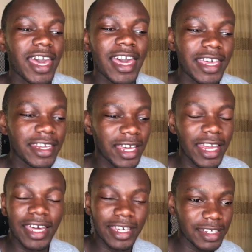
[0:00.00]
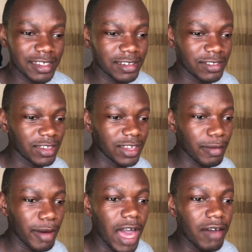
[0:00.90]
and I like listening to
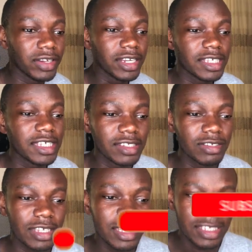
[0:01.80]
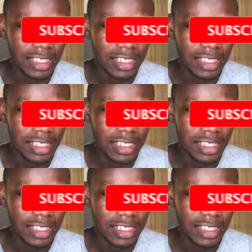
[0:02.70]
them. I haven't listened to this.